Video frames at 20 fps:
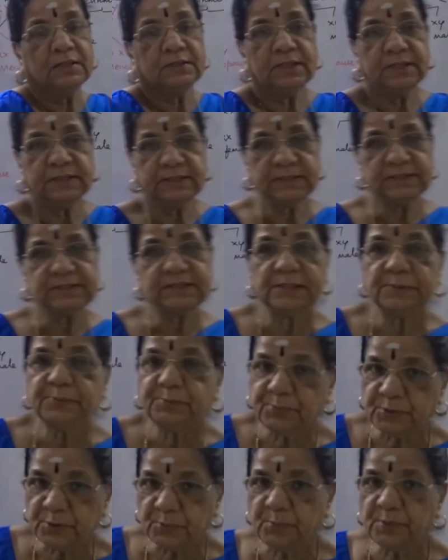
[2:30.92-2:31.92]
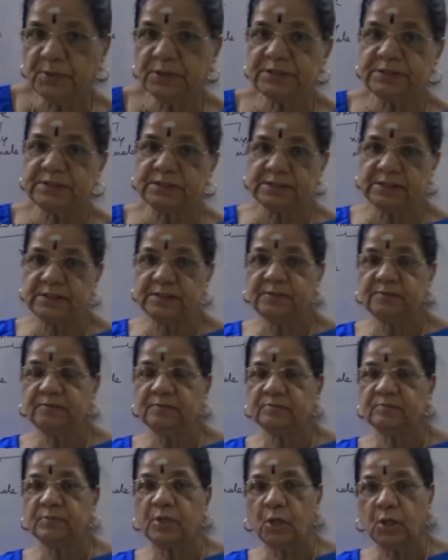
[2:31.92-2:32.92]
that is at
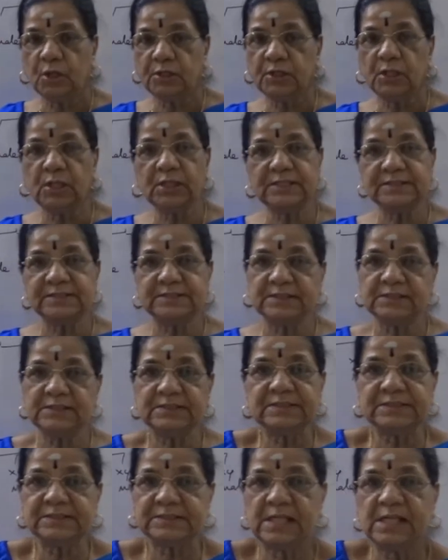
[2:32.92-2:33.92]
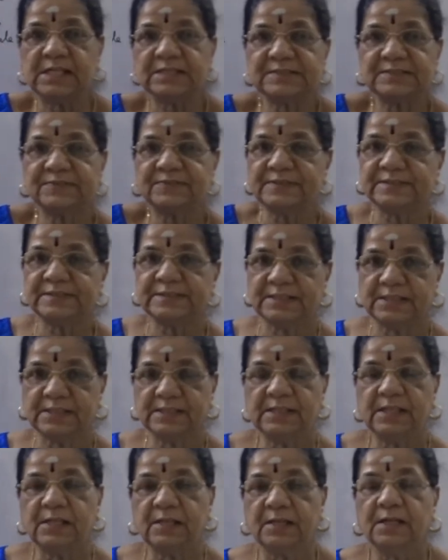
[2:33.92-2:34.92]
puberty, adolescence starts, they say.
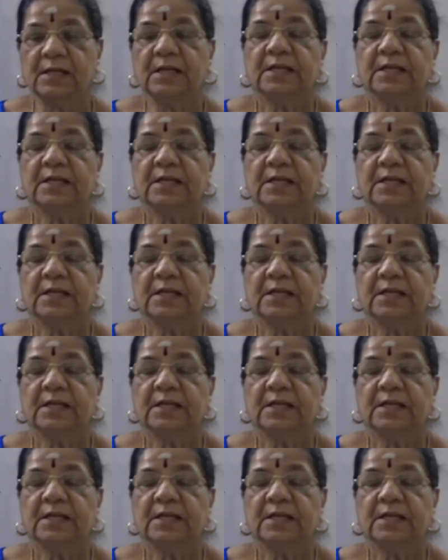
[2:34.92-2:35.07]
Yeah?